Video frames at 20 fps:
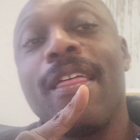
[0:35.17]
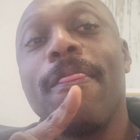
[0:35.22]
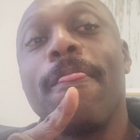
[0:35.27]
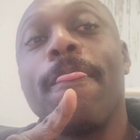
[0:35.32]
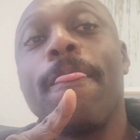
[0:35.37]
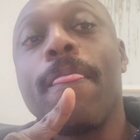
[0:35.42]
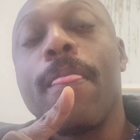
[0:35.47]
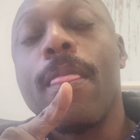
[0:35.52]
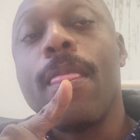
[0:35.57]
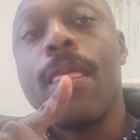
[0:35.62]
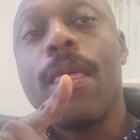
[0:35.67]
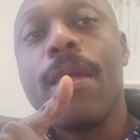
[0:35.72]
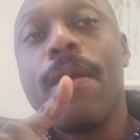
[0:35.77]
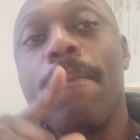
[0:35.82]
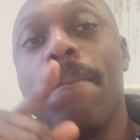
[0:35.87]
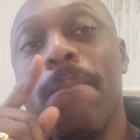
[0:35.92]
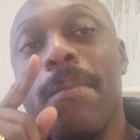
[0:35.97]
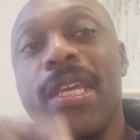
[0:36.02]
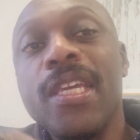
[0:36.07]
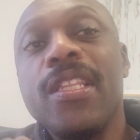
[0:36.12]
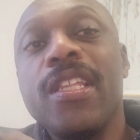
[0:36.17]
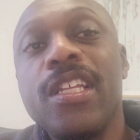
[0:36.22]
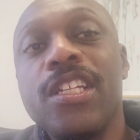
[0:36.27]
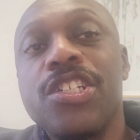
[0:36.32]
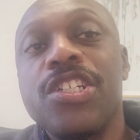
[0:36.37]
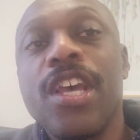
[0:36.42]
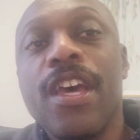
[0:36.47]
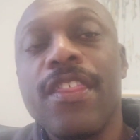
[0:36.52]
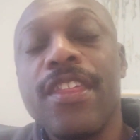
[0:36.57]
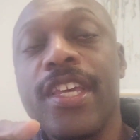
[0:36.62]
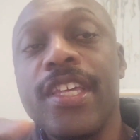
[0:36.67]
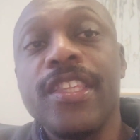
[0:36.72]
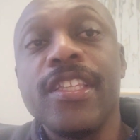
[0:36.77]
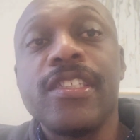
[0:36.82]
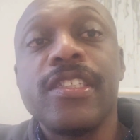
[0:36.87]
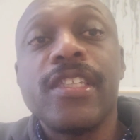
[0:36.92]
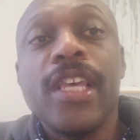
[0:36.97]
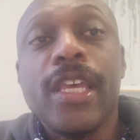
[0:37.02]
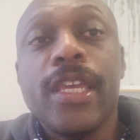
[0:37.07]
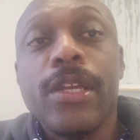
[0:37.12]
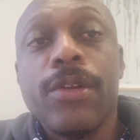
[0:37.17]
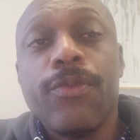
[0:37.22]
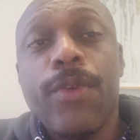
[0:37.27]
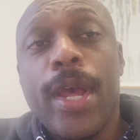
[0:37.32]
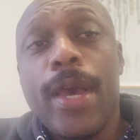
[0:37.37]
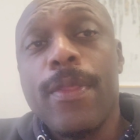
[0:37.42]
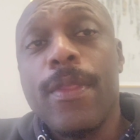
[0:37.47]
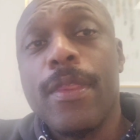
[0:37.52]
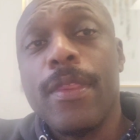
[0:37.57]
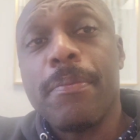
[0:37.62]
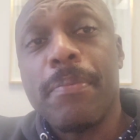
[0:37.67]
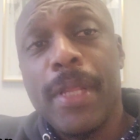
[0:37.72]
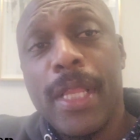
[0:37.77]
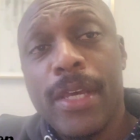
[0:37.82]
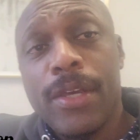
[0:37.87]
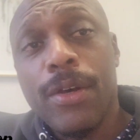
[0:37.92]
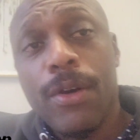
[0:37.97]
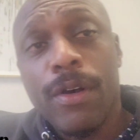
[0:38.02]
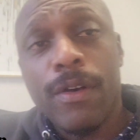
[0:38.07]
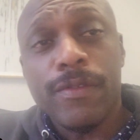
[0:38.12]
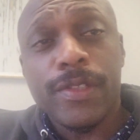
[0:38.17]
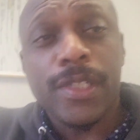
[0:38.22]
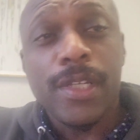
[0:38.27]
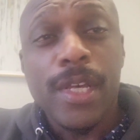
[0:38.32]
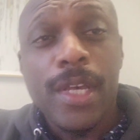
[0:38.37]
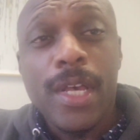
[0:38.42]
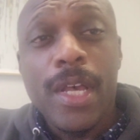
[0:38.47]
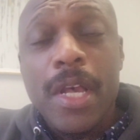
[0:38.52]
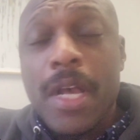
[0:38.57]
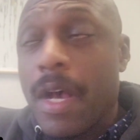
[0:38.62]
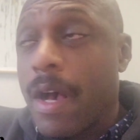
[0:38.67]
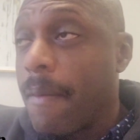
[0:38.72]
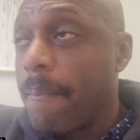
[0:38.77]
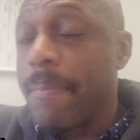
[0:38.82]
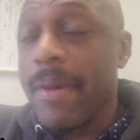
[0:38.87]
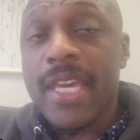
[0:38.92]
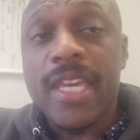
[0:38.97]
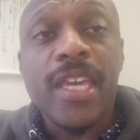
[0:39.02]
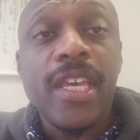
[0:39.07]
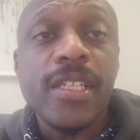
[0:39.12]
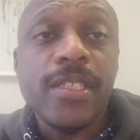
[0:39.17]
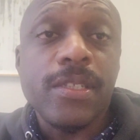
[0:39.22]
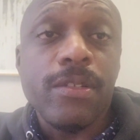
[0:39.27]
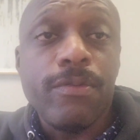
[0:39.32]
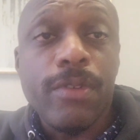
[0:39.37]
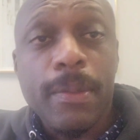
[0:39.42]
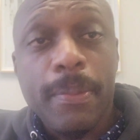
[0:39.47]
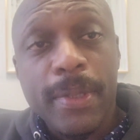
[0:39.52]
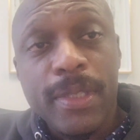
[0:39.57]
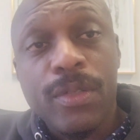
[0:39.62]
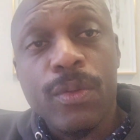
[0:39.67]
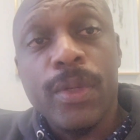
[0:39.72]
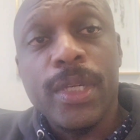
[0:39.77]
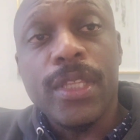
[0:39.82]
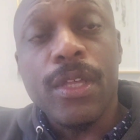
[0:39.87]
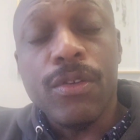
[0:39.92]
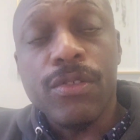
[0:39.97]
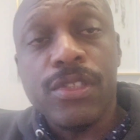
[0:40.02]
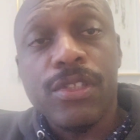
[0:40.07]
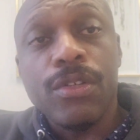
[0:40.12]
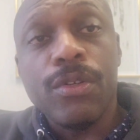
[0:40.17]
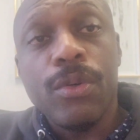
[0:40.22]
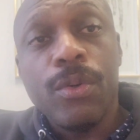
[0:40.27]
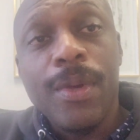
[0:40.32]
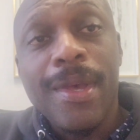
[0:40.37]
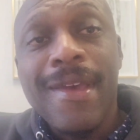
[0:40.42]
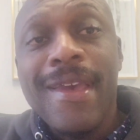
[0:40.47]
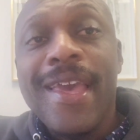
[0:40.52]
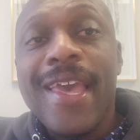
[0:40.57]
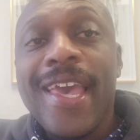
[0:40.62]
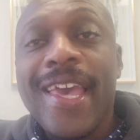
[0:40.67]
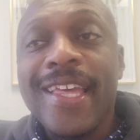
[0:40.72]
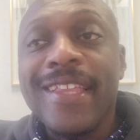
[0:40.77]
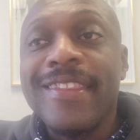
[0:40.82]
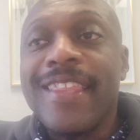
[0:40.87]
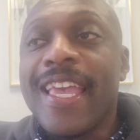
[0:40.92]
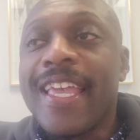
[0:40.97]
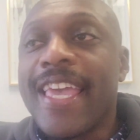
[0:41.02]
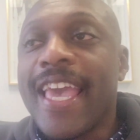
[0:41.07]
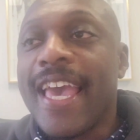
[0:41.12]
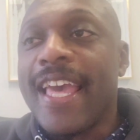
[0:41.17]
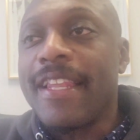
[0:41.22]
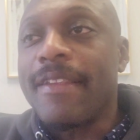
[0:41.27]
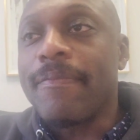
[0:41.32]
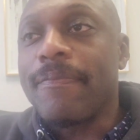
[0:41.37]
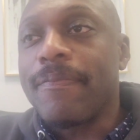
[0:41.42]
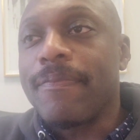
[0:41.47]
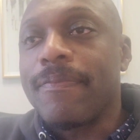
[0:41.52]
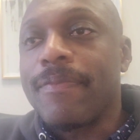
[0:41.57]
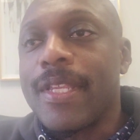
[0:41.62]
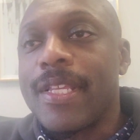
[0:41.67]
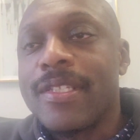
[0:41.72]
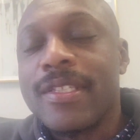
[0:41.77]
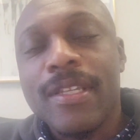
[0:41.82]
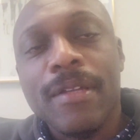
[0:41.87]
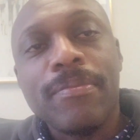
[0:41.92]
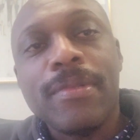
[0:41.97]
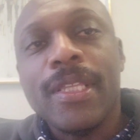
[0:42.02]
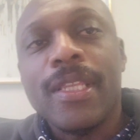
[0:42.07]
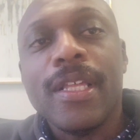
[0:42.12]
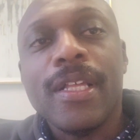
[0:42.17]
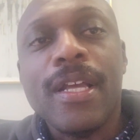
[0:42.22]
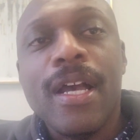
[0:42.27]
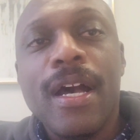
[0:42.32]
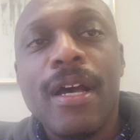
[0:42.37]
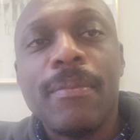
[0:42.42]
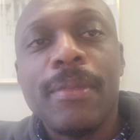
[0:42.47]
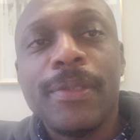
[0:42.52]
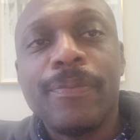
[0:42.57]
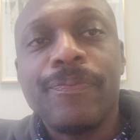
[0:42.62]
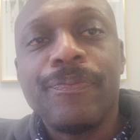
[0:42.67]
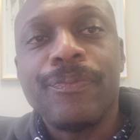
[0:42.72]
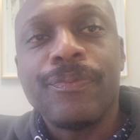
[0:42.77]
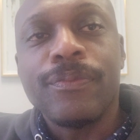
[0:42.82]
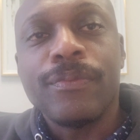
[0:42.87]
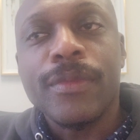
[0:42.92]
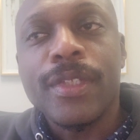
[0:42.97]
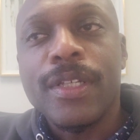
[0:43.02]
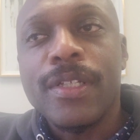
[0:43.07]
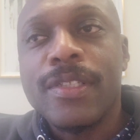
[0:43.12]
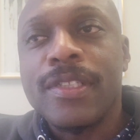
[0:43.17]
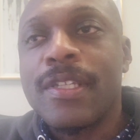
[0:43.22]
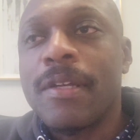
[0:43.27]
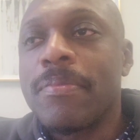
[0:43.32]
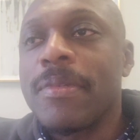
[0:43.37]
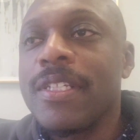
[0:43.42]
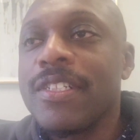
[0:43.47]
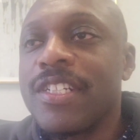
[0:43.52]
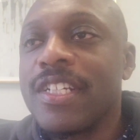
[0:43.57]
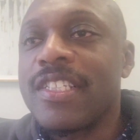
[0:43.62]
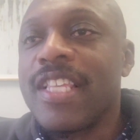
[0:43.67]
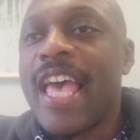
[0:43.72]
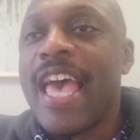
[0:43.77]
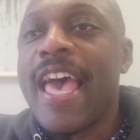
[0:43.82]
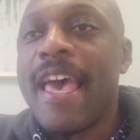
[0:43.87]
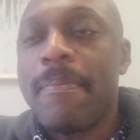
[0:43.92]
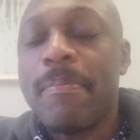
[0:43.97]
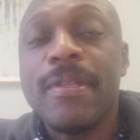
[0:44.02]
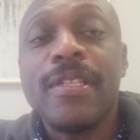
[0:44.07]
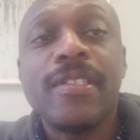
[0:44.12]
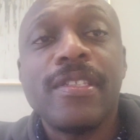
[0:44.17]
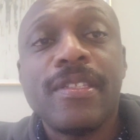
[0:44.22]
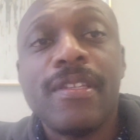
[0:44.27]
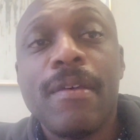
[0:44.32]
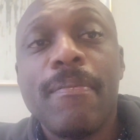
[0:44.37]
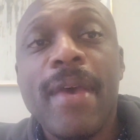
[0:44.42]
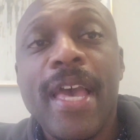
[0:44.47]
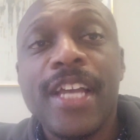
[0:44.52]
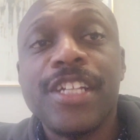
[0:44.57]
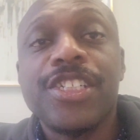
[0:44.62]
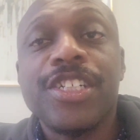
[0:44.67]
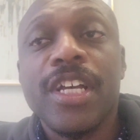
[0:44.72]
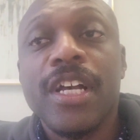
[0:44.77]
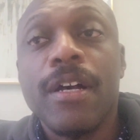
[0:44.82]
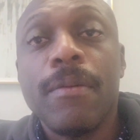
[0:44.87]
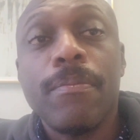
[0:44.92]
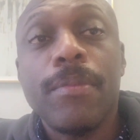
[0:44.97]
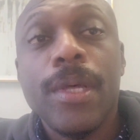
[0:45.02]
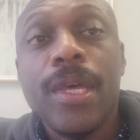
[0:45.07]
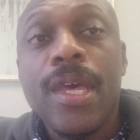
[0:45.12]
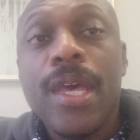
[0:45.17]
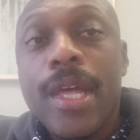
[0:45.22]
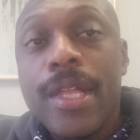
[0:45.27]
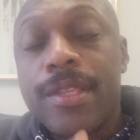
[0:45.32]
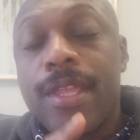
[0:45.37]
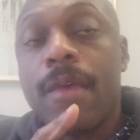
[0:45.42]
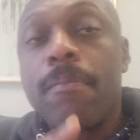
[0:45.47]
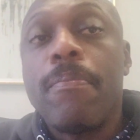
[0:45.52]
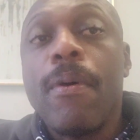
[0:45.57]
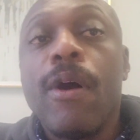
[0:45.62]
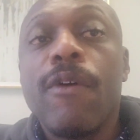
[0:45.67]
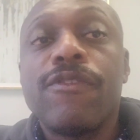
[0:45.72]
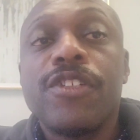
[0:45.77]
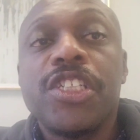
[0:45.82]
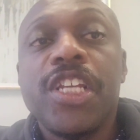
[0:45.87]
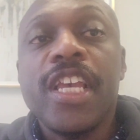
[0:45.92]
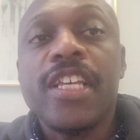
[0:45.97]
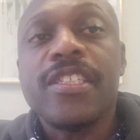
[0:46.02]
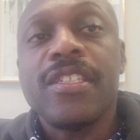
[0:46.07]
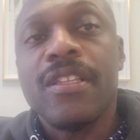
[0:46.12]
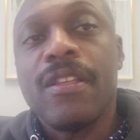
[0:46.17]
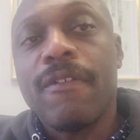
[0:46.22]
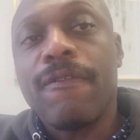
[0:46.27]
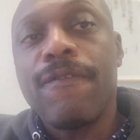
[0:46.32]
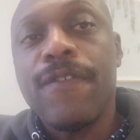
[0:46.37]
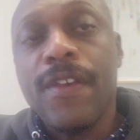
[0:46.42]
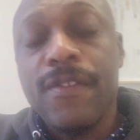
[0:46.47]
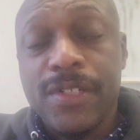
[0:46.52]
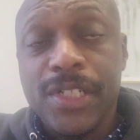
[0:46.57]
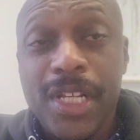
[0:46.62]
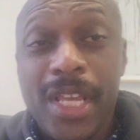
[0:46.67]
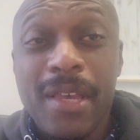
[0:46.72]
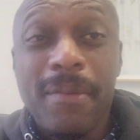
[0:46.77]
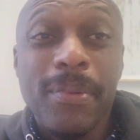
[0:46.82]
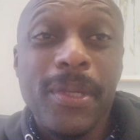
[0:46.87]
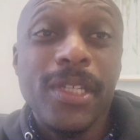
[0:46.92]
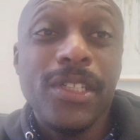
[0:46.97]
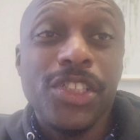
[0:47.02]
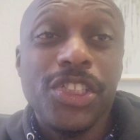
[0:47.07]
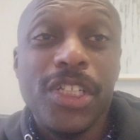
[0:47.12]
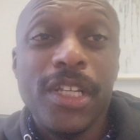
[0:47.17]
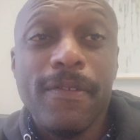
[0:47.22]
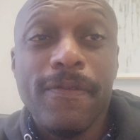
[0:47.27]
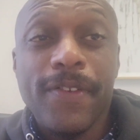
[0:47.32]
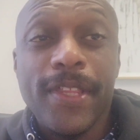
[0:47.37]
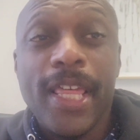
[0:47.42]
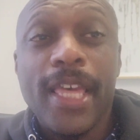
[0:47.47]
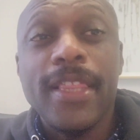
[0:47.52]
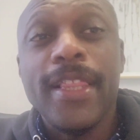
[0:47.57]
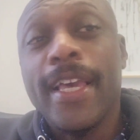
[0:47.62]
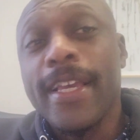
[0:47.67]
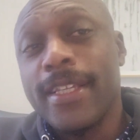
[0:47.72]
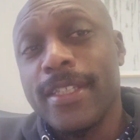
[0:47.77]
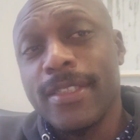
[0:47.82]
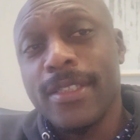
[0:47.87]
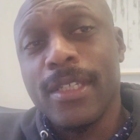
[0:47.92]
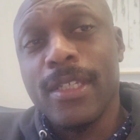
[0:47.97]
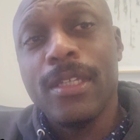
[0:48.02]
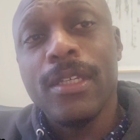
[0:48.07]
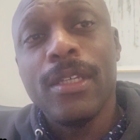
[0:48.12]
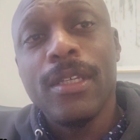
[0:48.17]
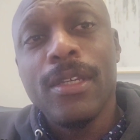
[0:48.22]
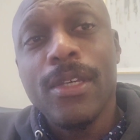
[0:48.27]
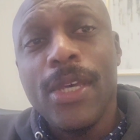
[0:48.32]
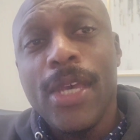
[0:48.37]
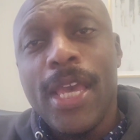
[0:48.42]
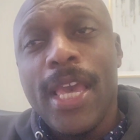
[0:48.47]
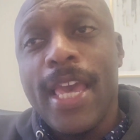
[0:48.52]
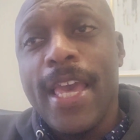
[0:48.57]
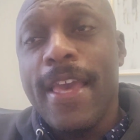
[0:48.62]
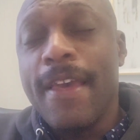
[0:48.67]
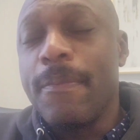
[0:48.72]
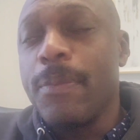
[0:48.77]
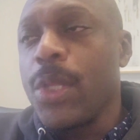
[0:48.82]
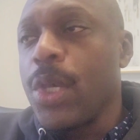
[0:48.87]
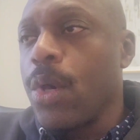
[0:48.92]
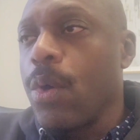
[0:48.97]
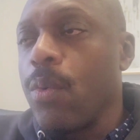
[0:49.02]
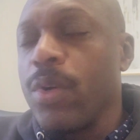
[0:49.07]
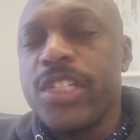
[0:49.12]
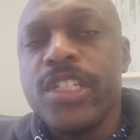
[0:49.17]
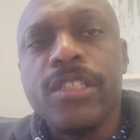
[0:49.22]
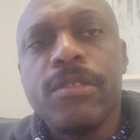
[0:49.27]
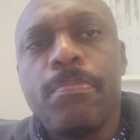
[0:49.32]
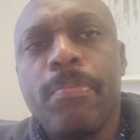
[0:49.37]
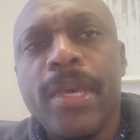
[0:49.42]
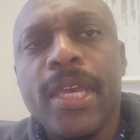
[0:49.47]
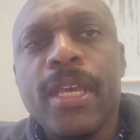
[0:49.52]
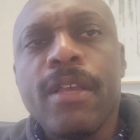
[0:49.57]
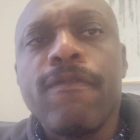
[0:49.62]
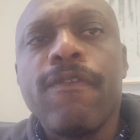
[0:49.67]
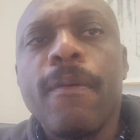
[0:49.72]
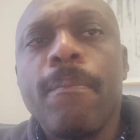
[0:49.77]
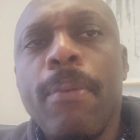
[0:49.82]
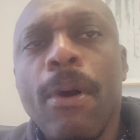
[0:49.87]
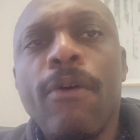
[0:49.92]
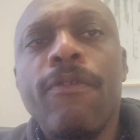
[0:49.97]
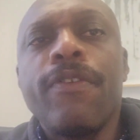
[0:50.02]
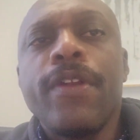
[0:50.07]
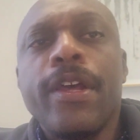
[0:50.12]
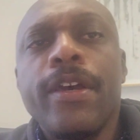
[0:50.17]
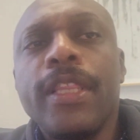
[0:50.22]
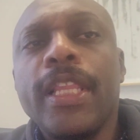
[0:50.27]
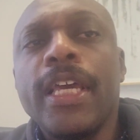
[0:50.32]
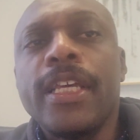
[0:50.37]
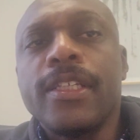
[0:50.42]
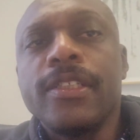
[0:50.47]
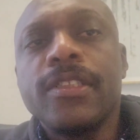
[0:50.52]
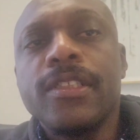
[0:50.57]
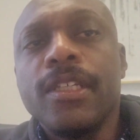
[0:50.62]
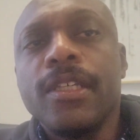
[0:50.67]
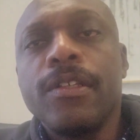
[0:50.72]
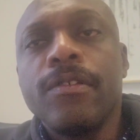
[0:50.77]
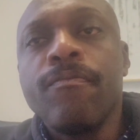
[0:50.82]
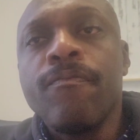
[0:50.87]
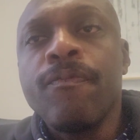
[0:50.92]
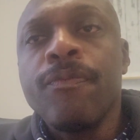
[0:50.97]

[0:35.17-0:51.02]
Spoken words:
And meet each other in the second round of the playoffs. A big history between those two. And they got something in common. Something just happens to match up. They're both chasing a fifth championship for their legacy, and which is big for both of their legacy.